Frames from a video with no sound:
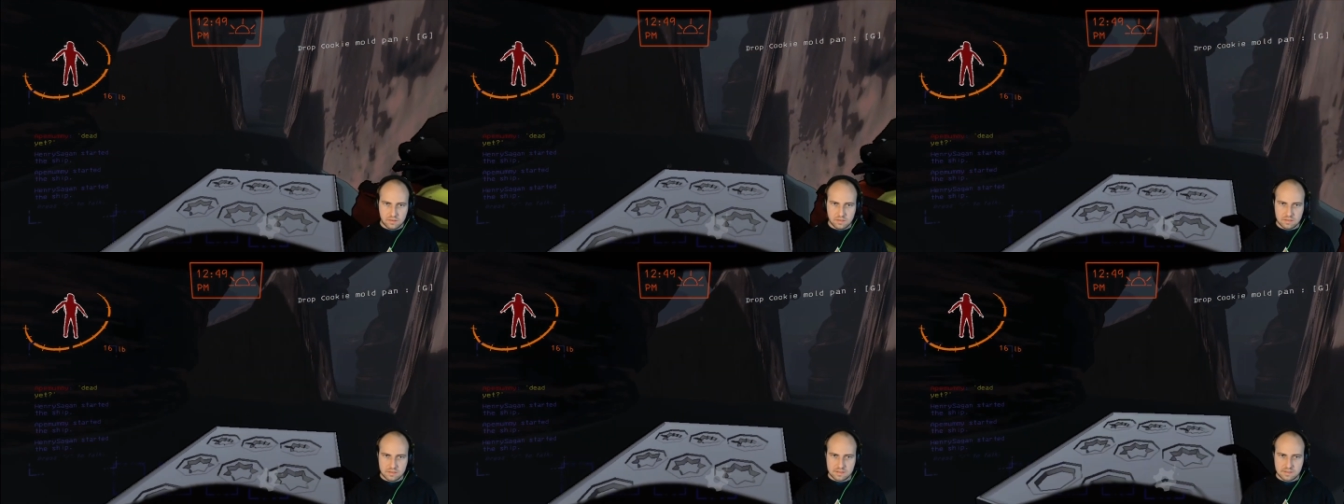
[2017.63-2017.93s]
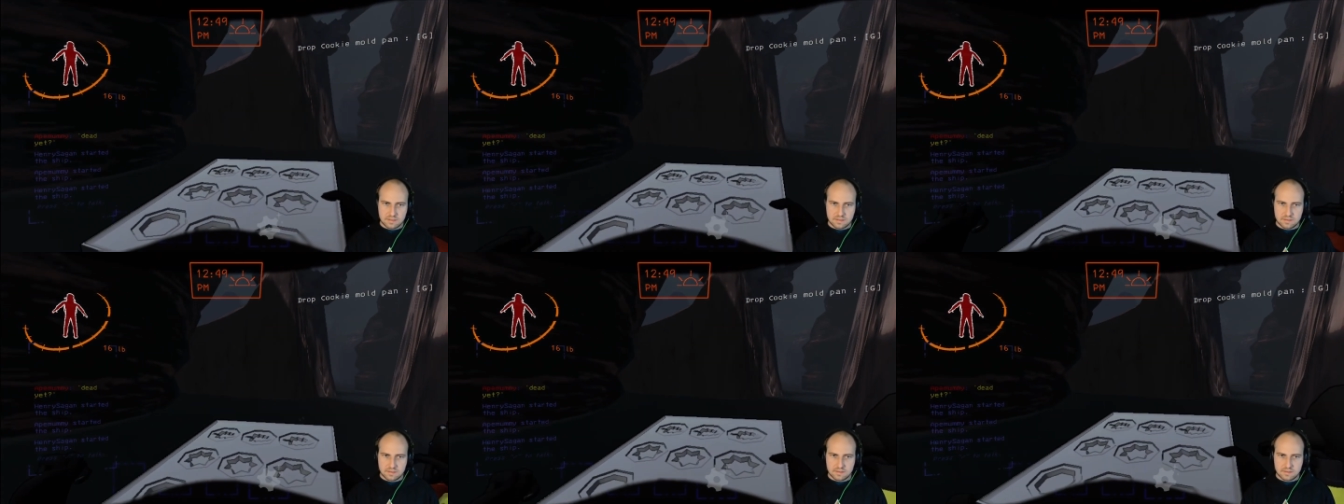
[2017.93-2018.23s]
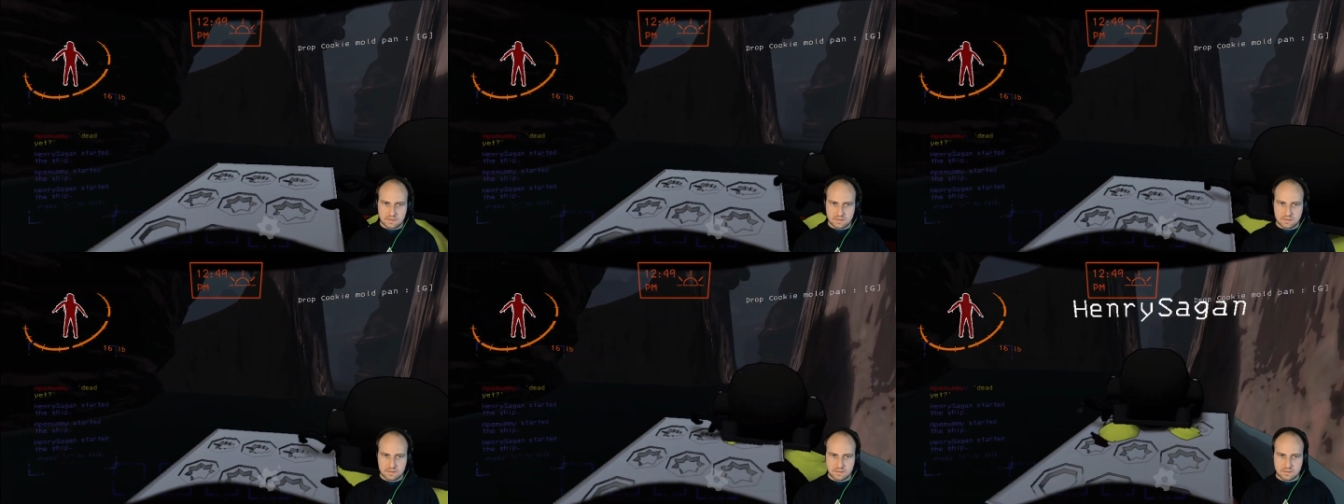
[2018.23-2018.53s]
Is that
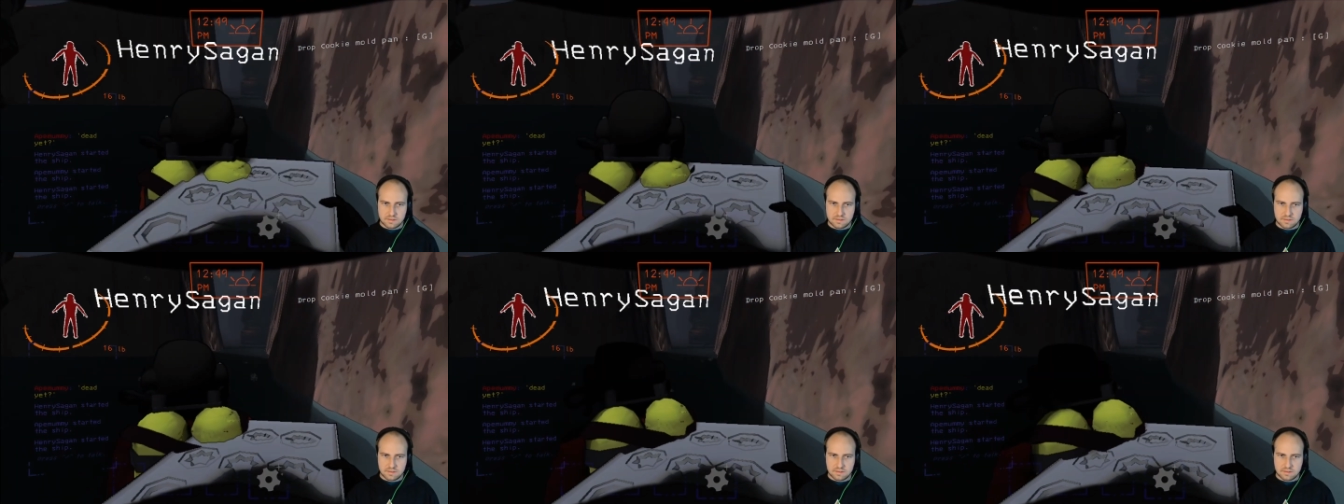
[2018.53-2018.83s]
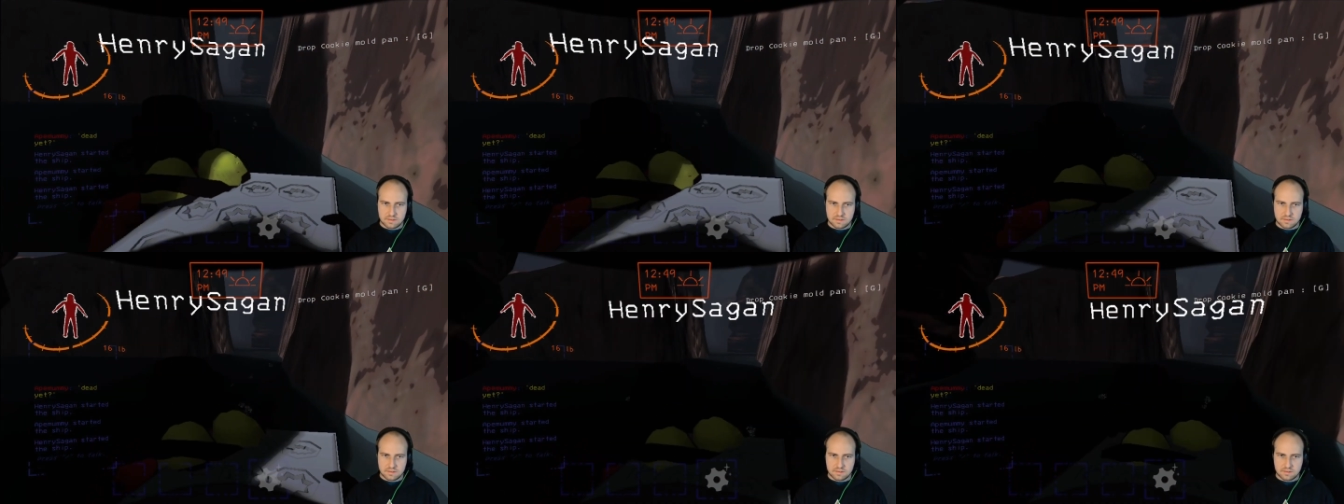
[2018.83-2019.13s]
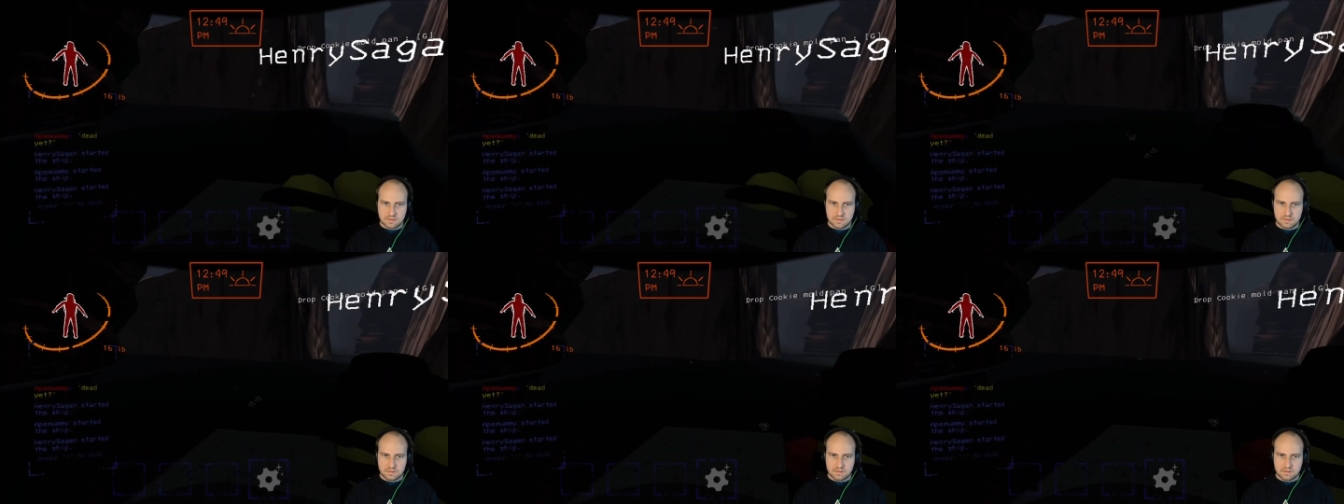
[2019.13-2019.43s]
a
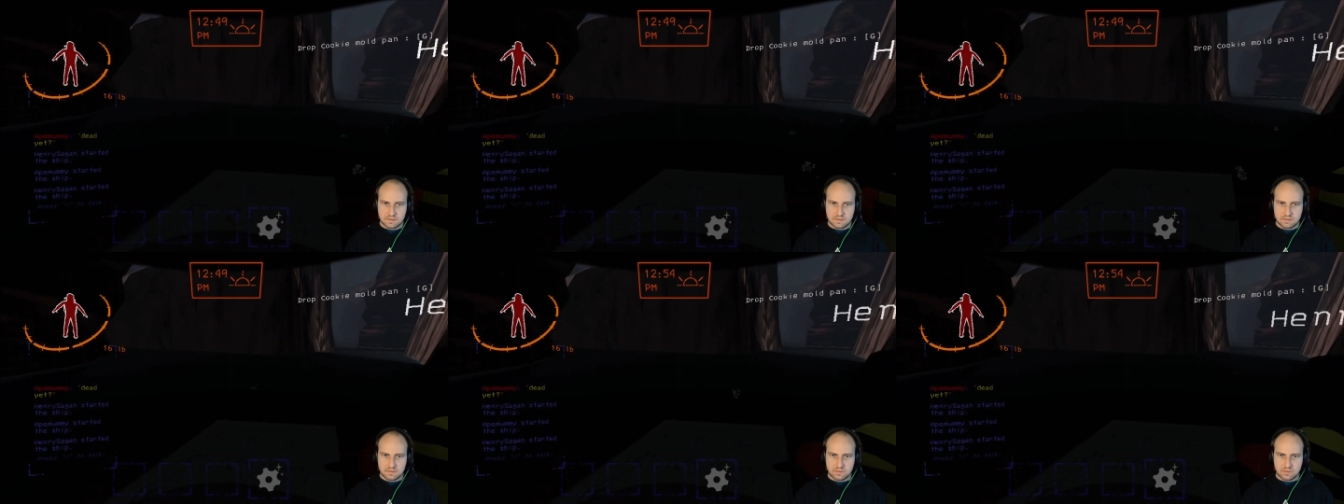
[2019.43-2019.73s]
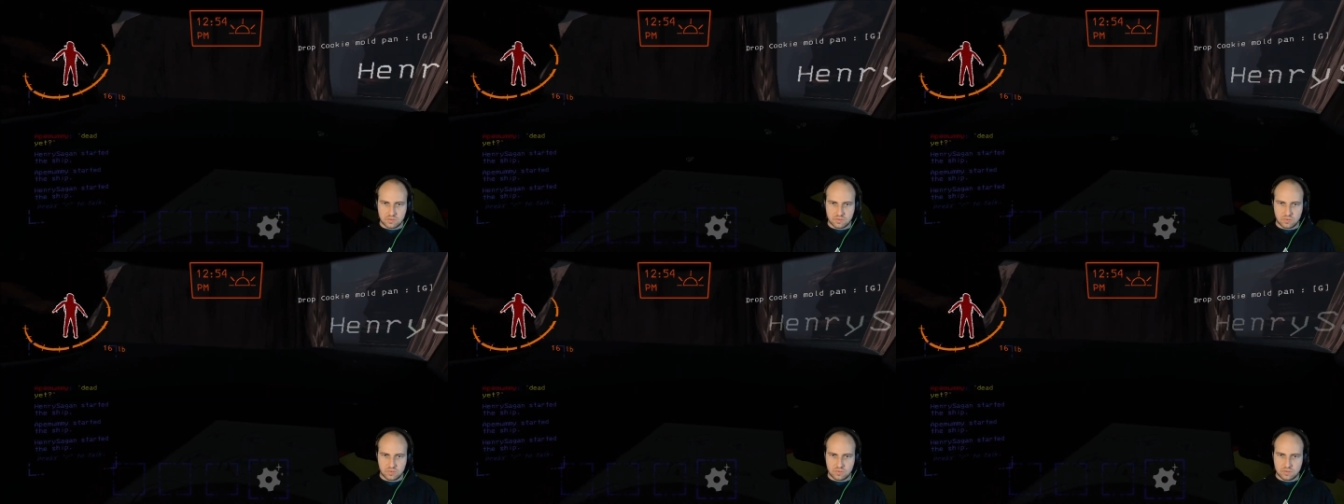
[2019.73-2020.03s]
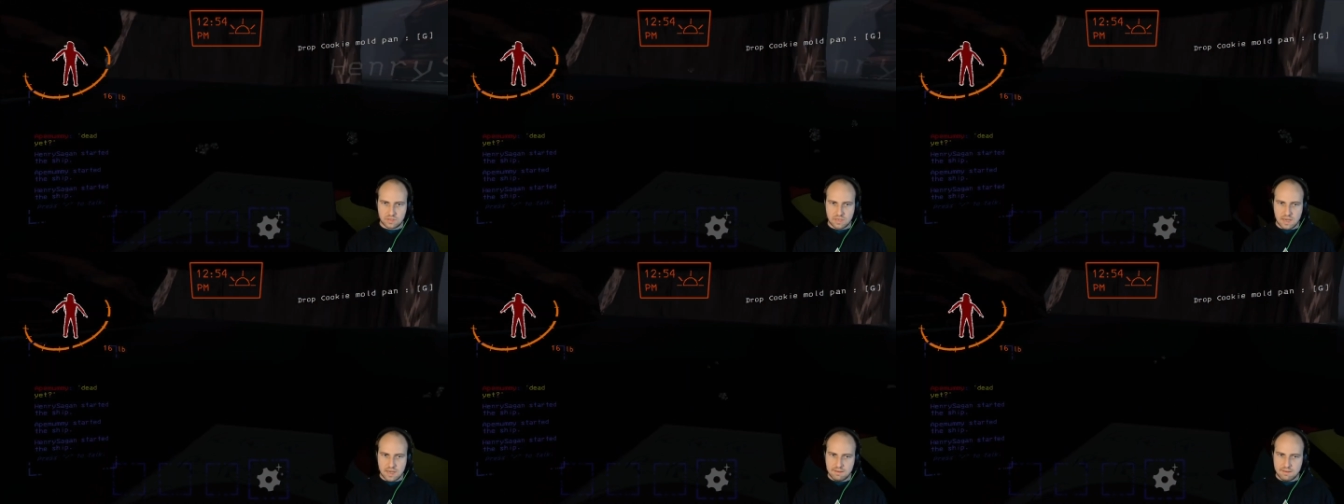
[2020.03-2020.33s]
truck?
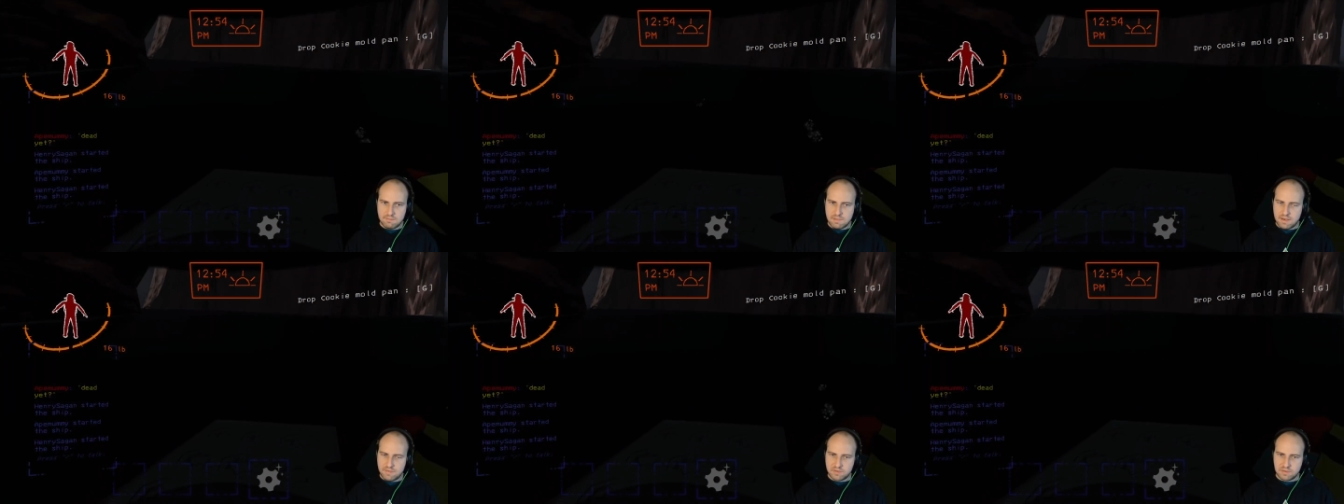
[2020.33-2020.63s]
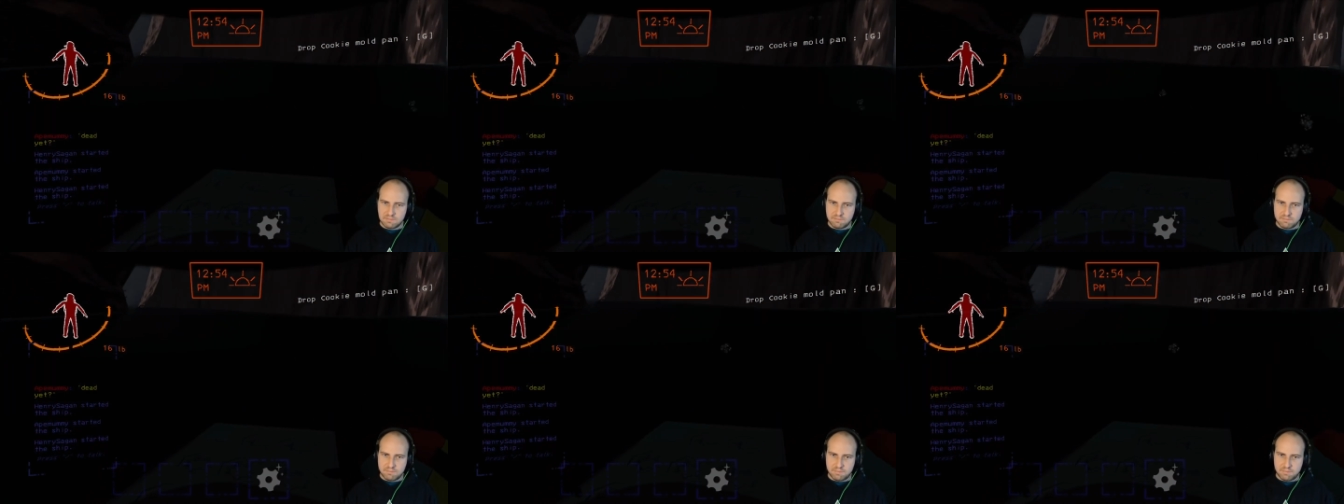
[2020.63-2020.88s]
Dude, I'm having